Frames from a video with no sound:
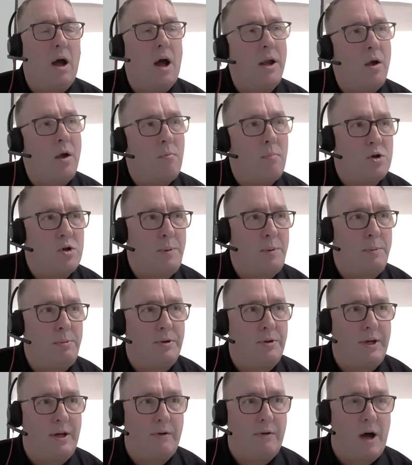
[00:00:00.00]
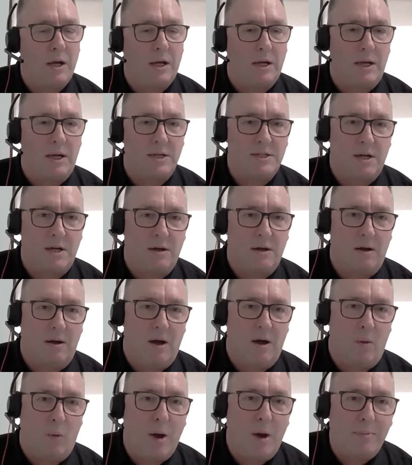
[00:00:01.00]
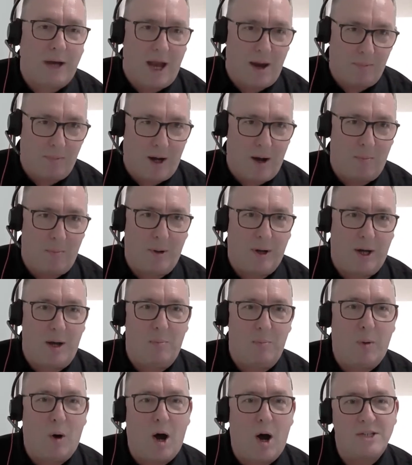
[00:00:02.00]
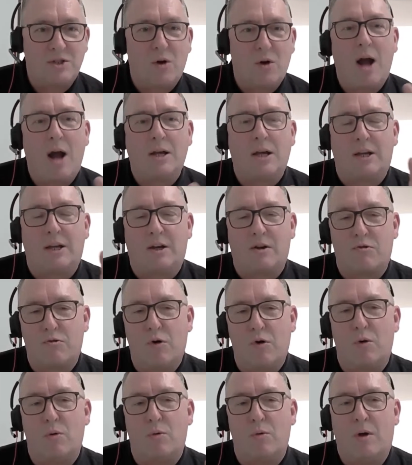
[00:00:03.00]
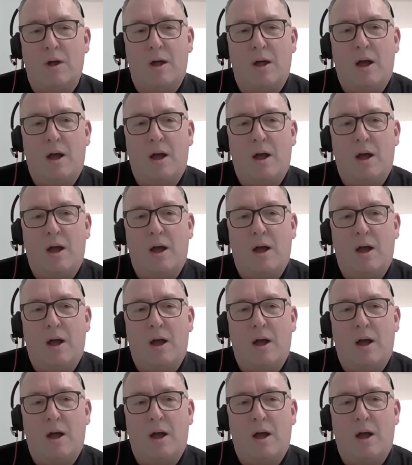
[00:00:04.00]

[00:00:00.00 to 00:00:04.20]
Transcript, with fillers: I know most people think of Huddly as a, a webcam company, but I saw Huddly Crew.